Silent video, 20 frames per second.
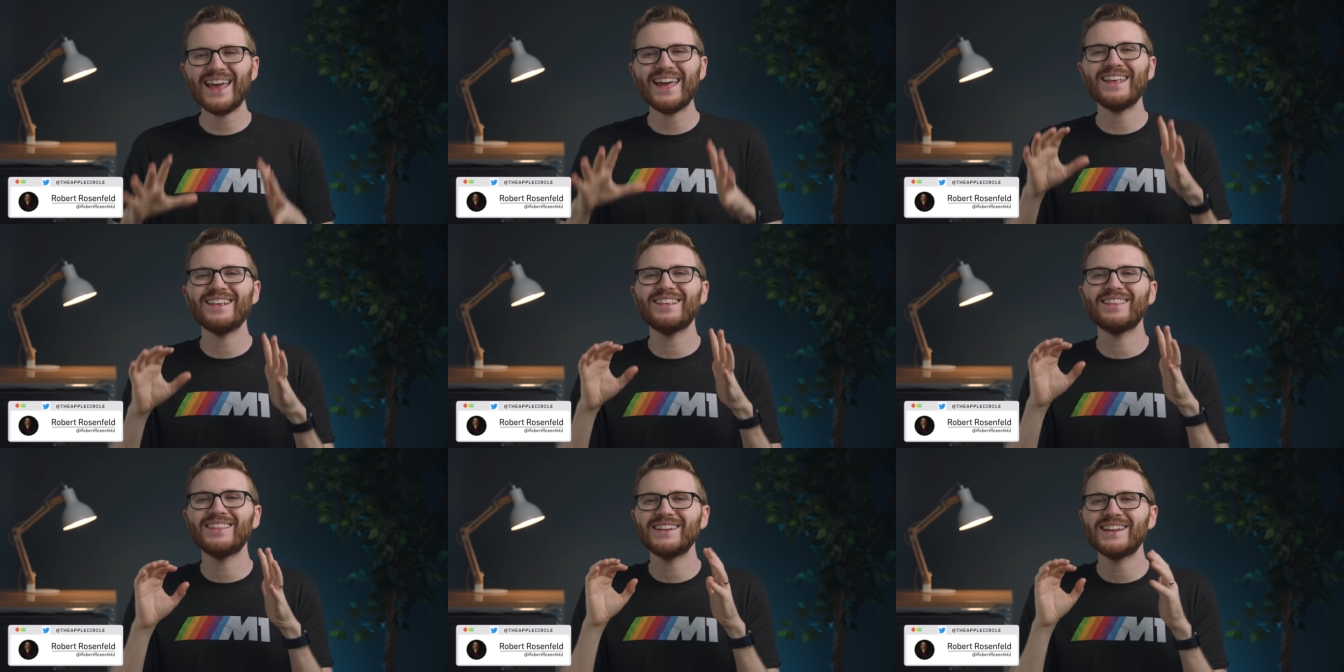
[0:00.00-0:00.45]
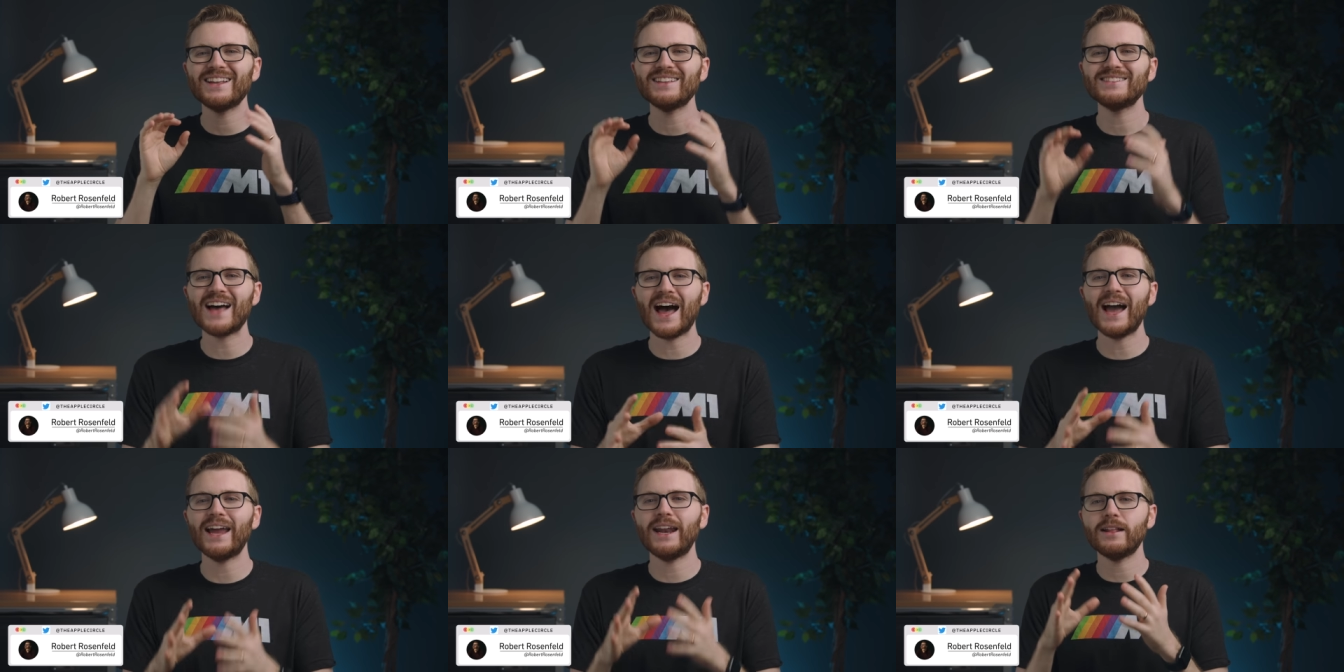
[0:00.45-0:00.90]
is the
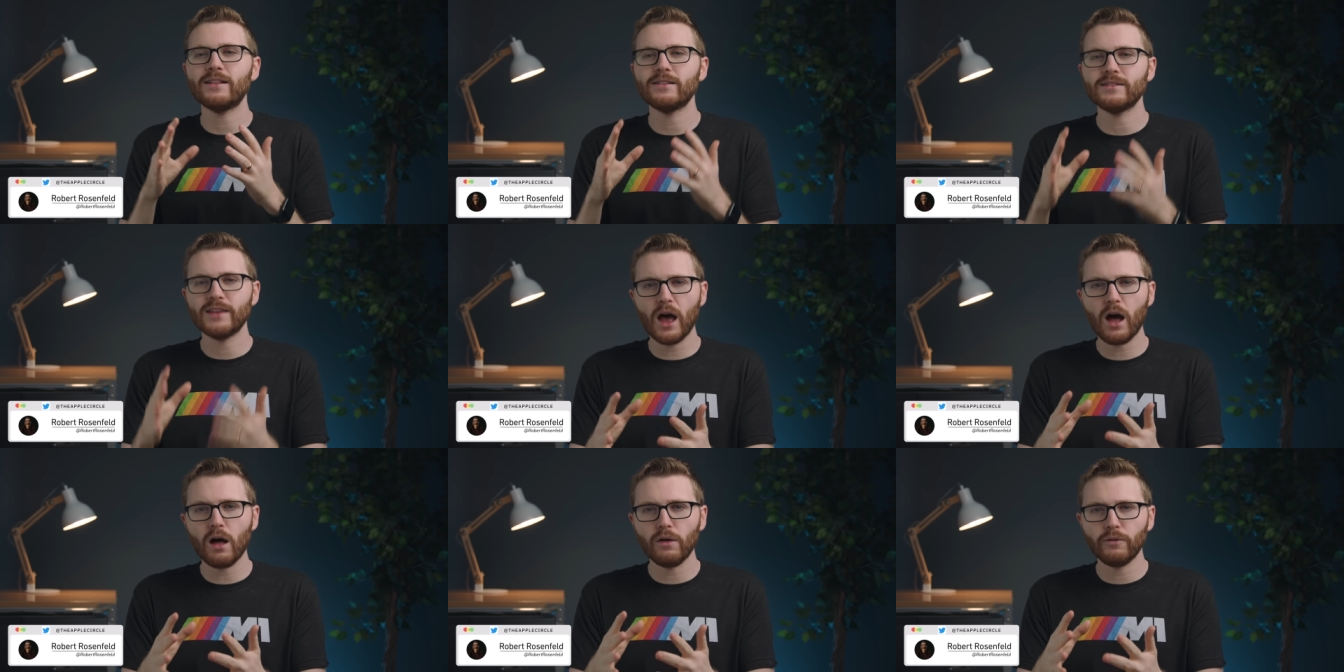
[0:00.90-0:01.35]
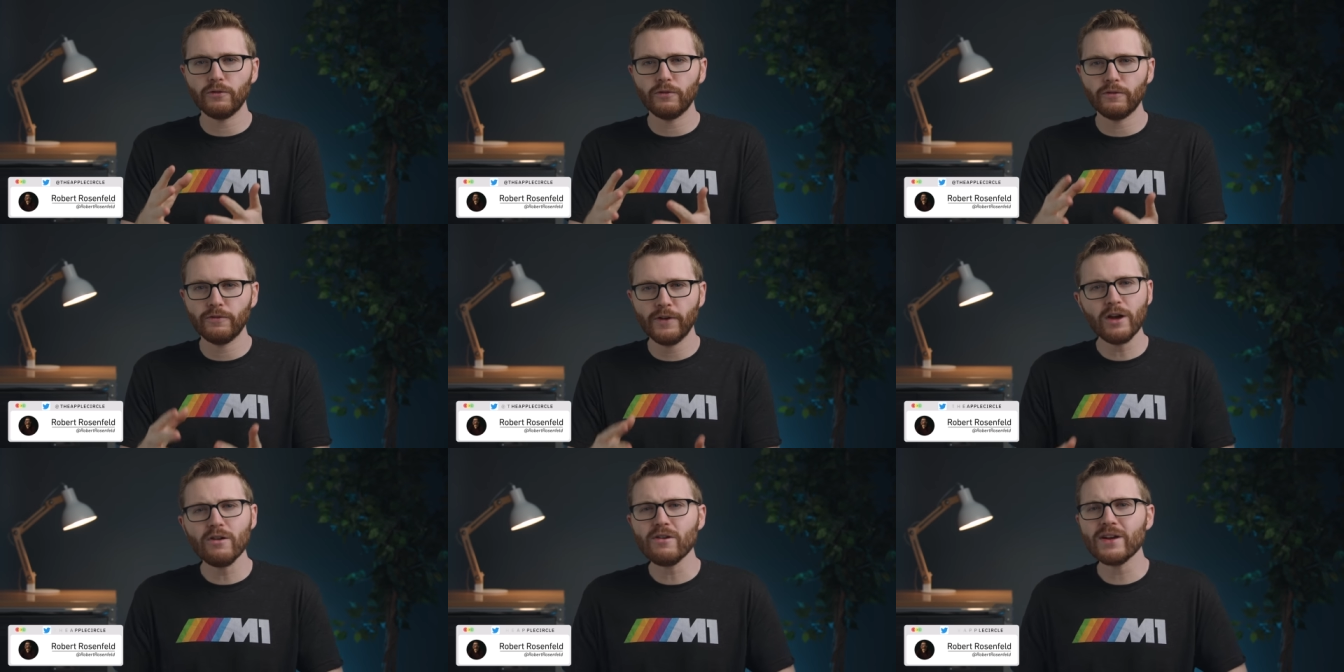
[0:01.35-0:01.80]
design itself,
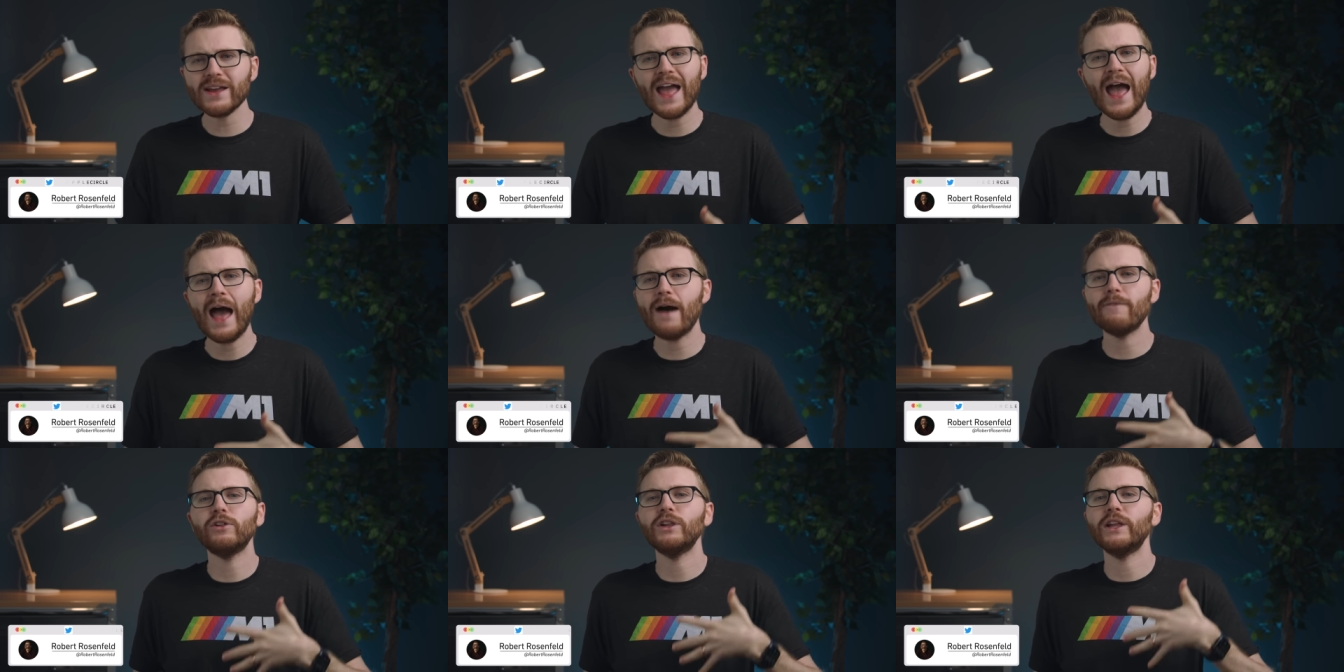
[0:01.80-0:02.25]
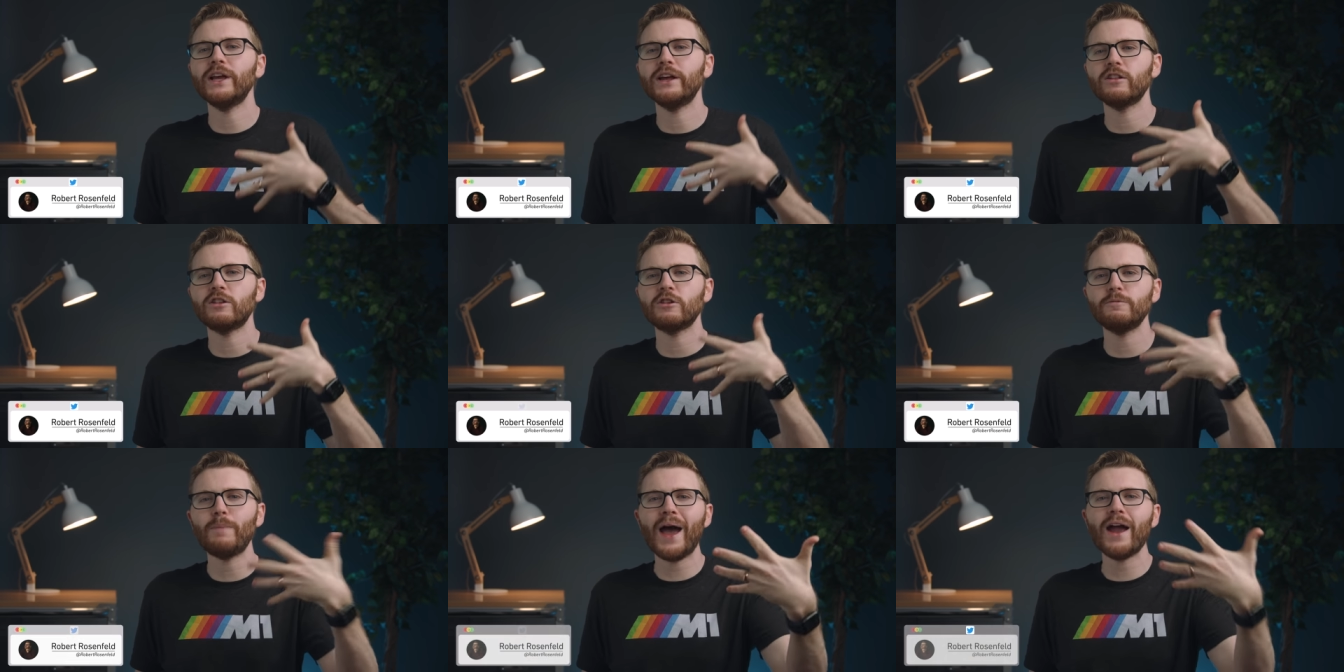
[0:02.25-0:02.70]
very heavily
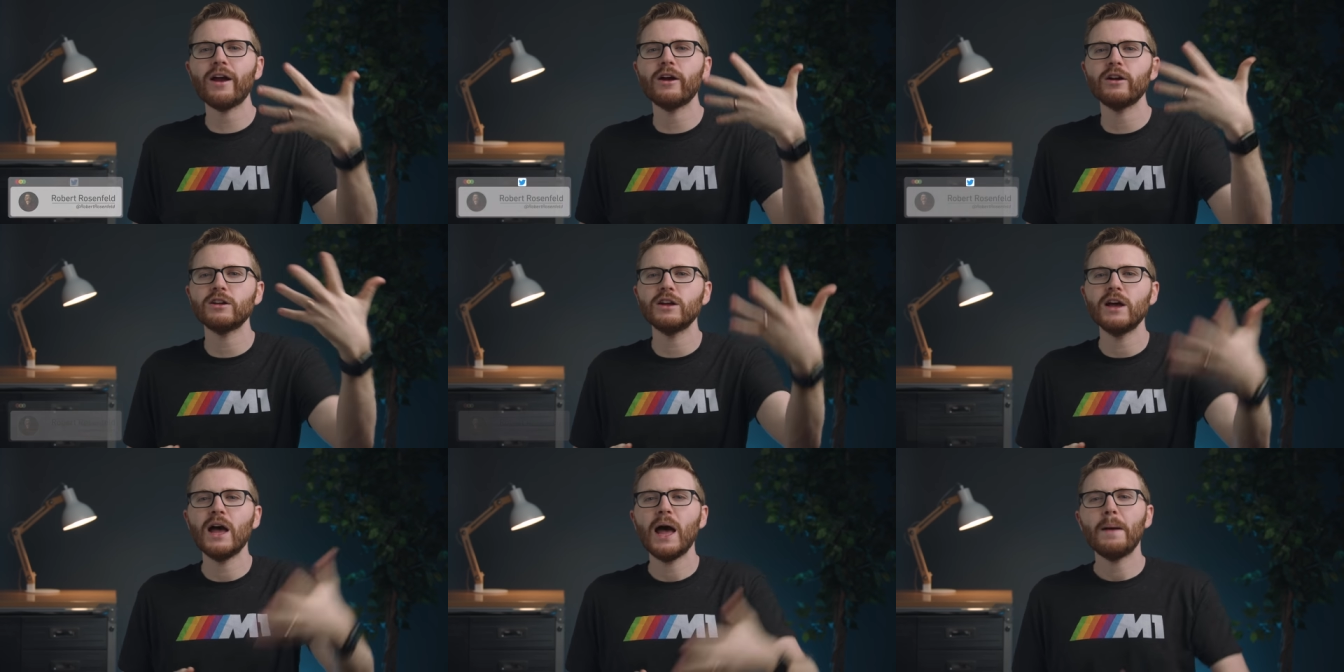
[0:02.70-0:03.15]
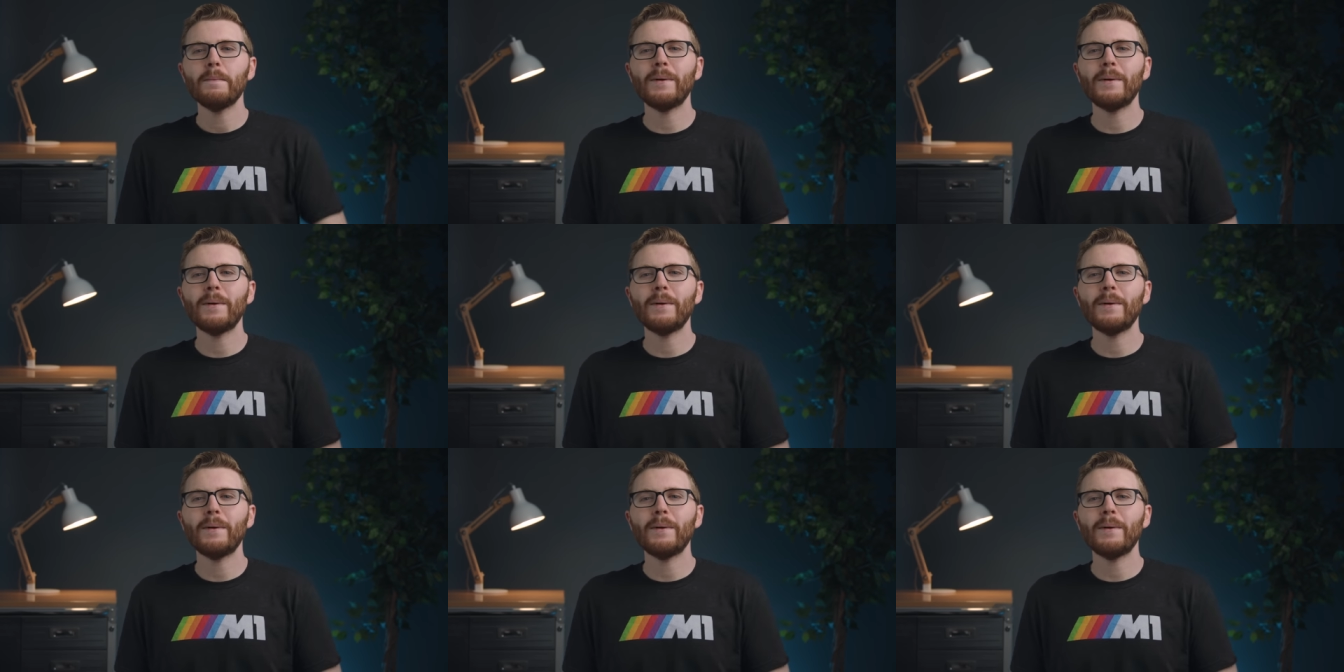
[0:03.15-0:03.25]
inspired